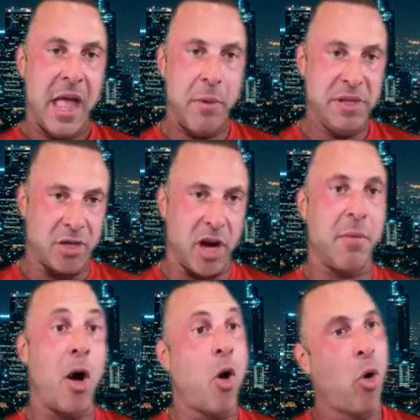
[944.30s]
and we talk
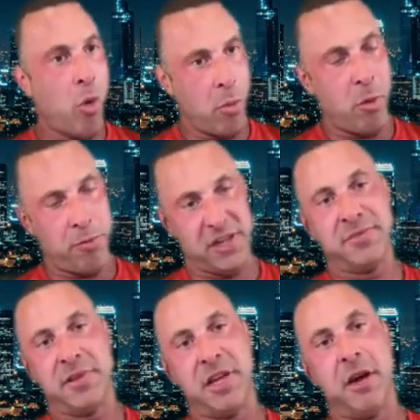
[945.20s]
about hormone
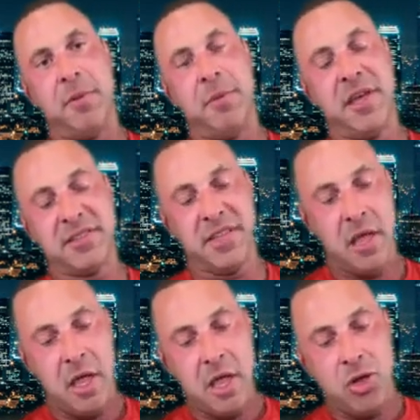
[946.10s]
replacement therapy because
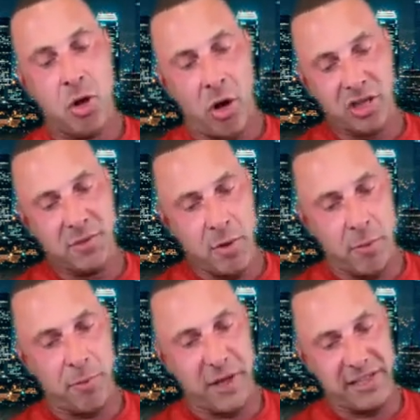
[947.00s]
you're ultimately
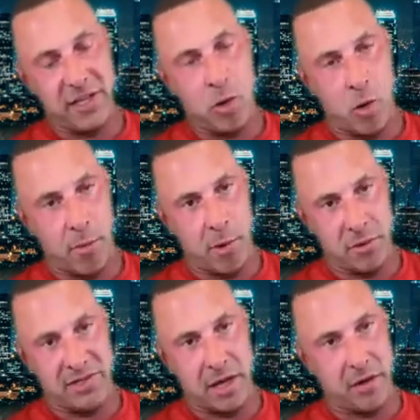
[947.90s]
replacing
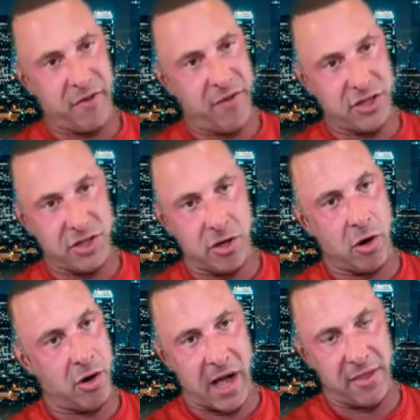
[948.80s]
hormones that are deficient
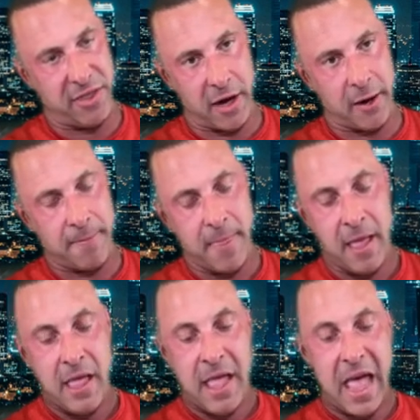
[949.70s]
or not there,
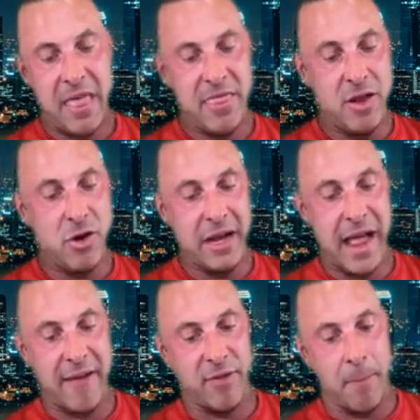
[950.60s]
and then you're going to
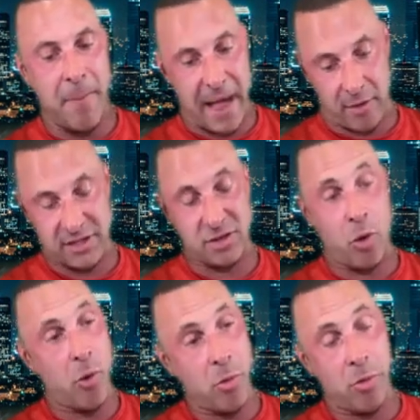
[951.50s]
have to balance. So
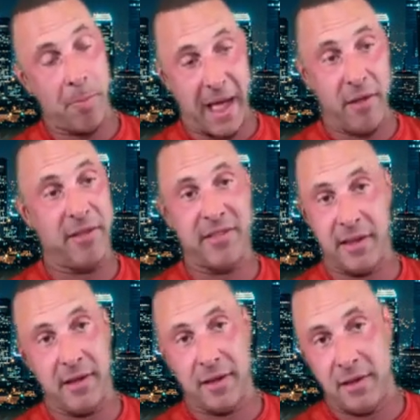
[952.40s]
hormone
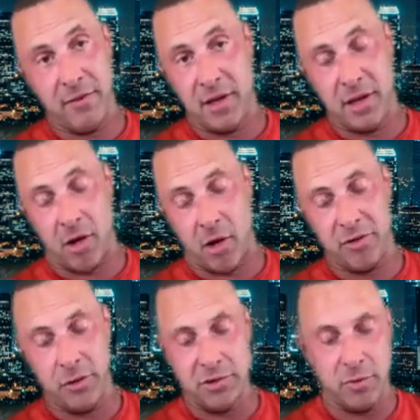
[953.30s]
balancing, you could call
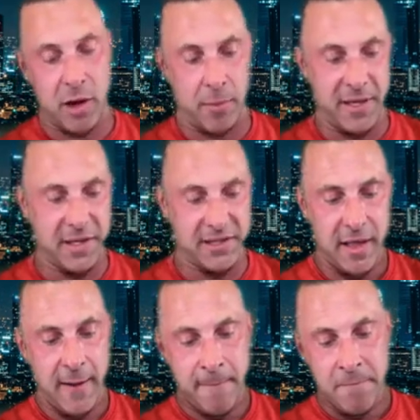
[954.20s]
it too as well, because
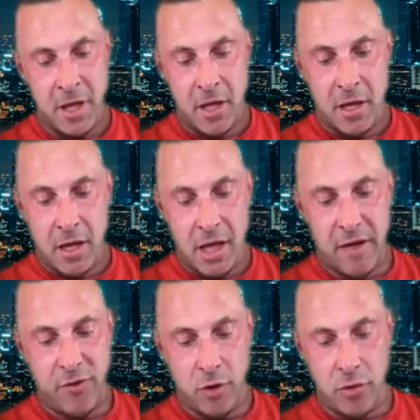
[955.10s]

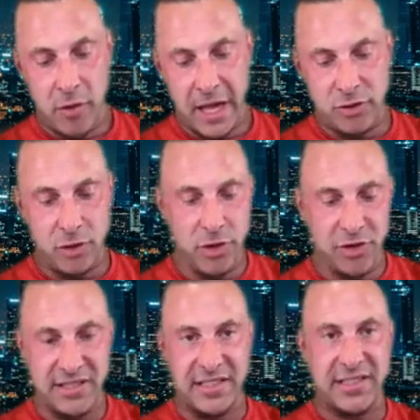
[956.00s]
if you
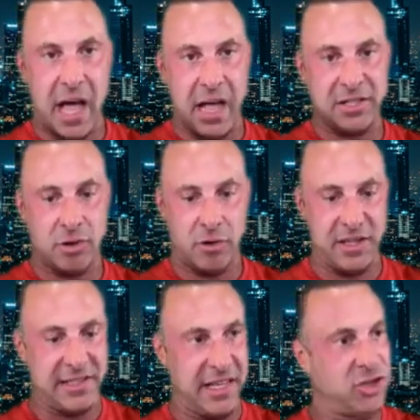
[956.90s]
introduce testosterone,
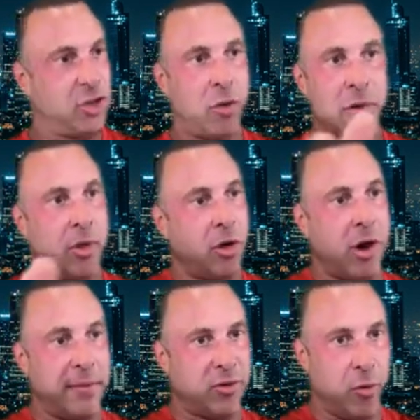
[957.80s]
let's say it's 200
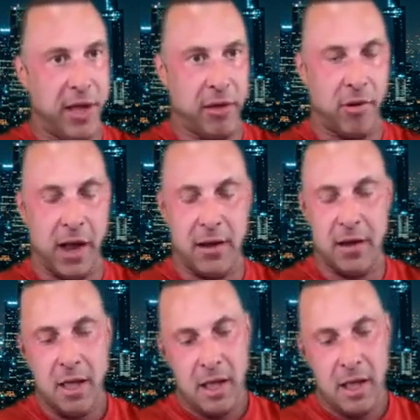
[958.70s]
milligrams a week, right?